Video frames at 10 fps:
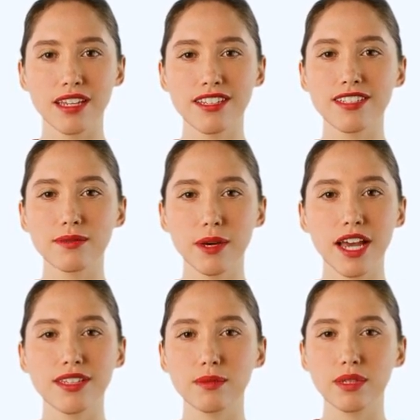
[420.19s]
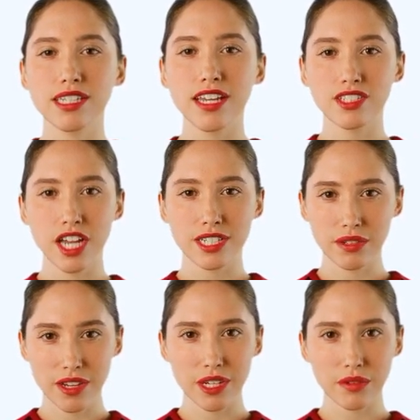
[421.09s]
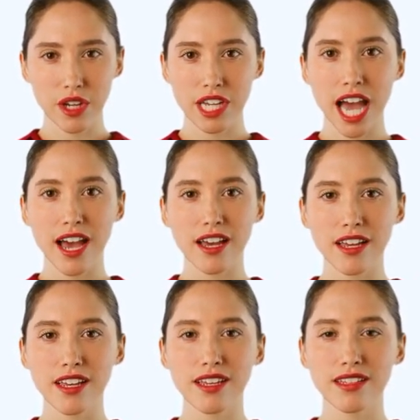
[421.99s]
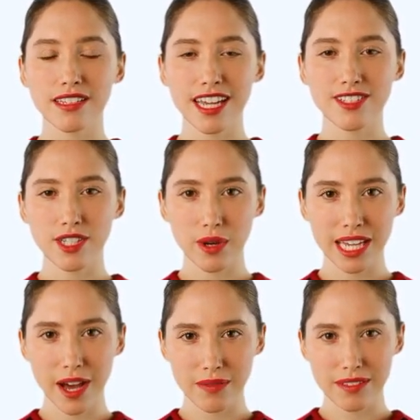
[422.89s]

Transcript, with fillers: This is because we did not change the renderer yet. Let's do it now.